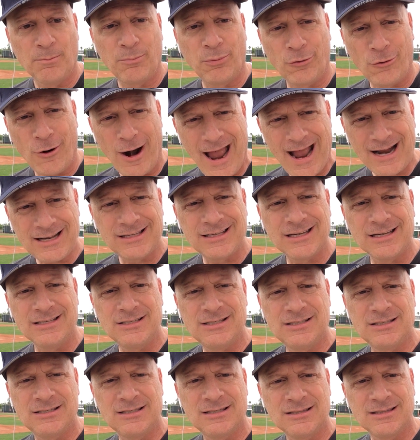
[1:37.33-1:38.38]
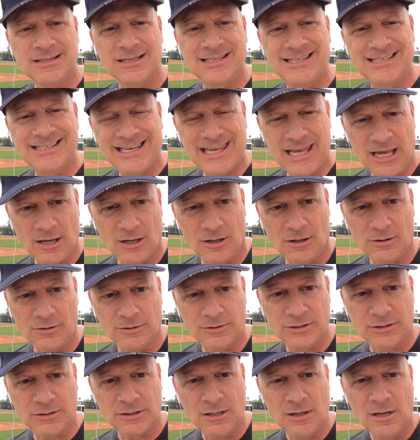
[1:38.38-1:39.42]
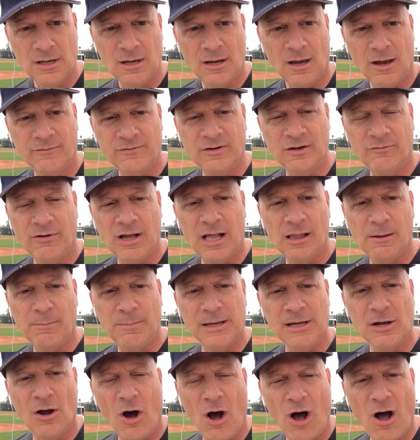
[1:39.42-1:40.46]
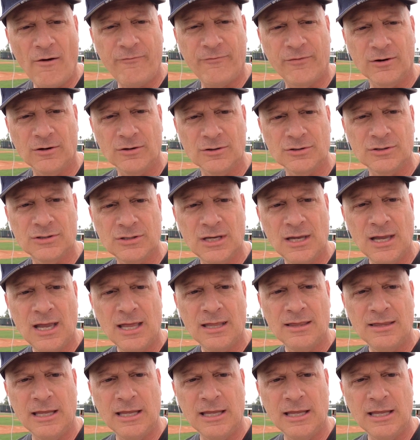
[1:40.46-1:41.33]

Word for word: practice the skills of developing offers